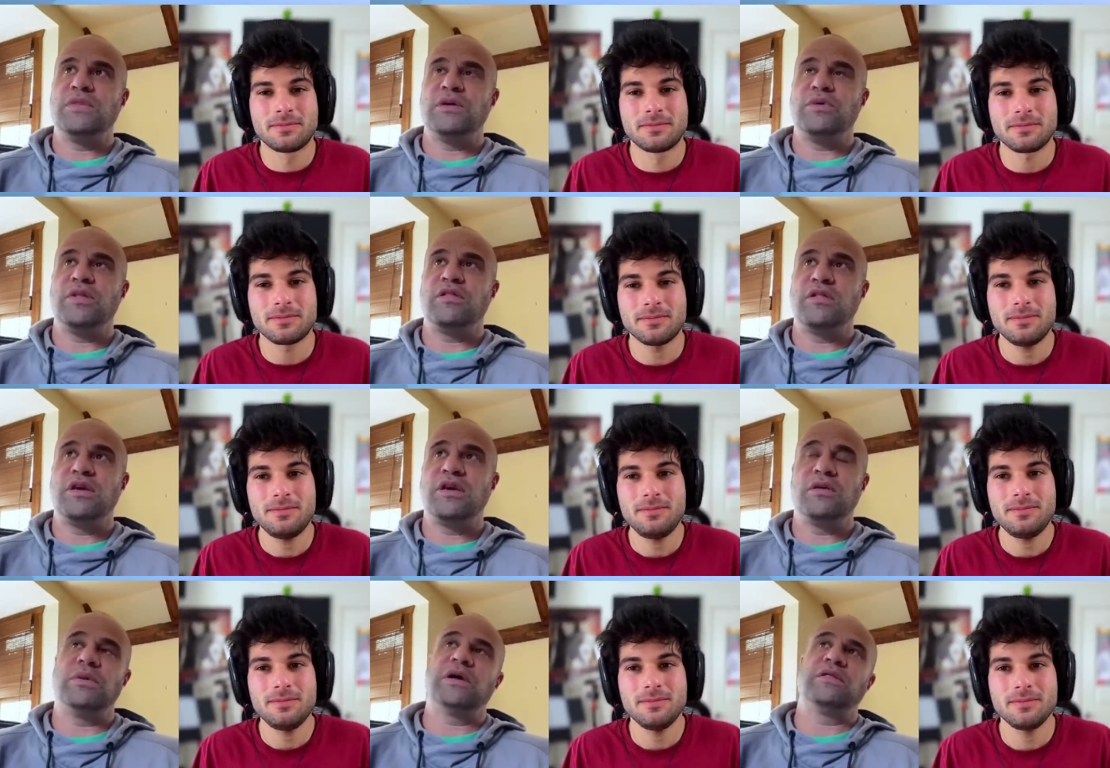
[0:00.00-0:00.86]
Speaker 1: that we
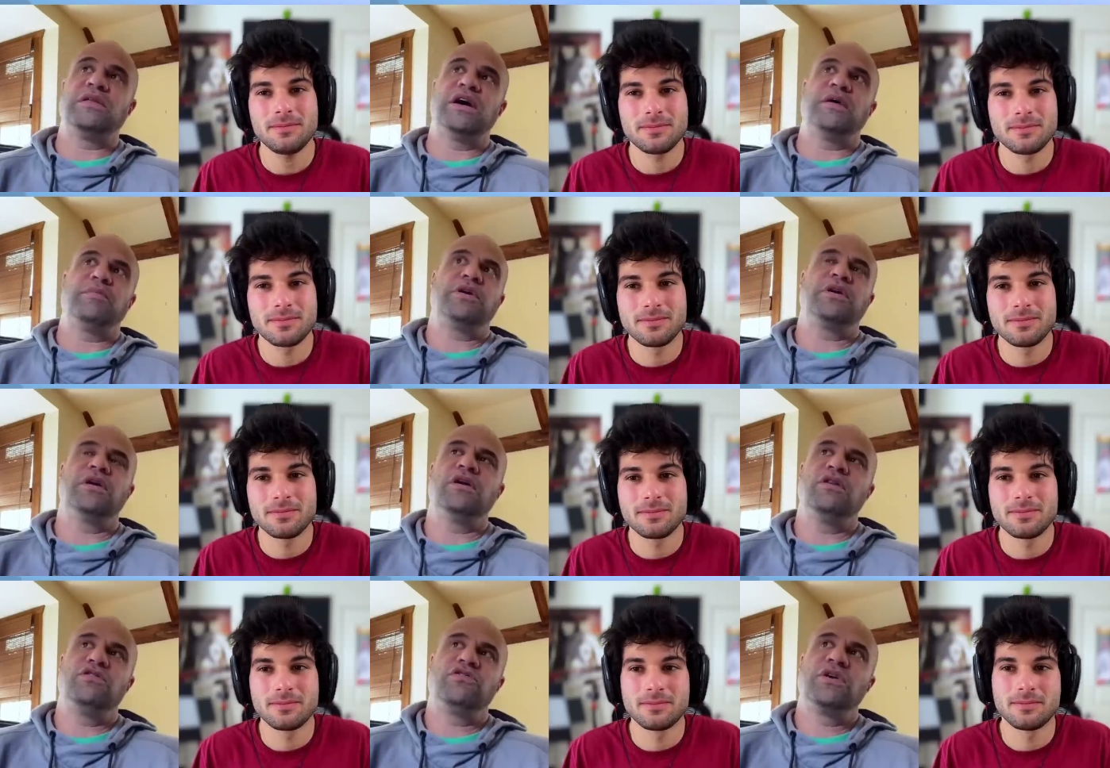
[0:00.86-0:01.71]
think about that
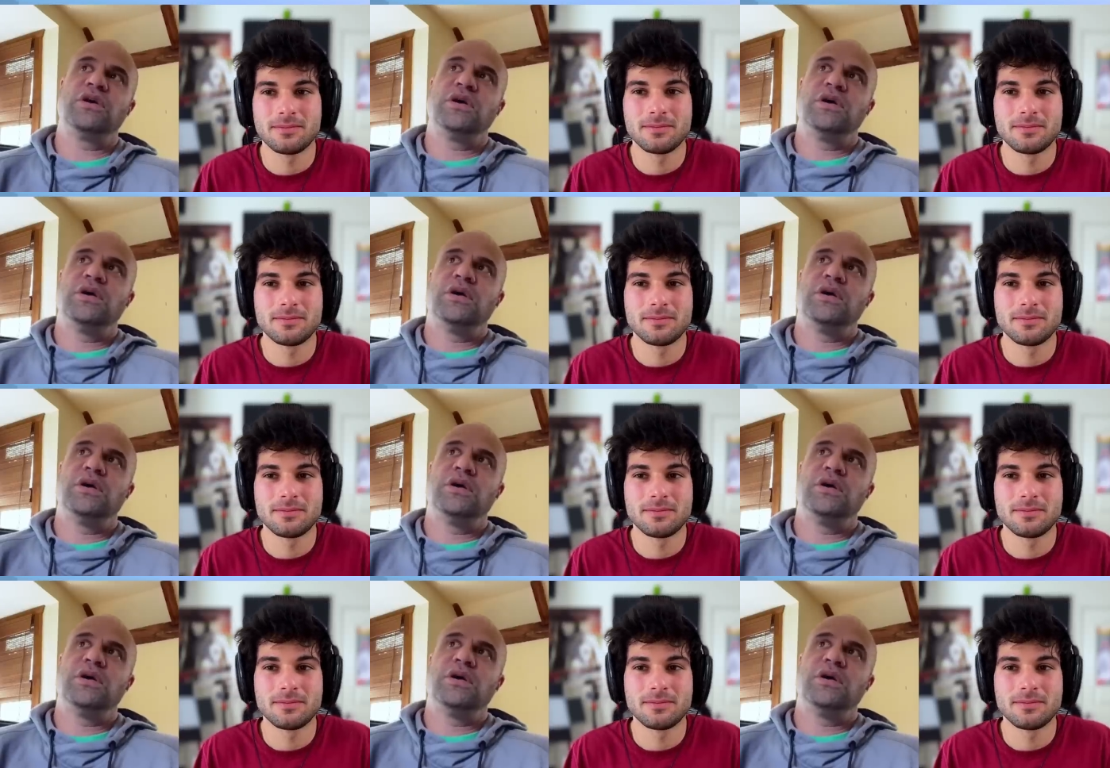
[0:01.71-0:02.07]
because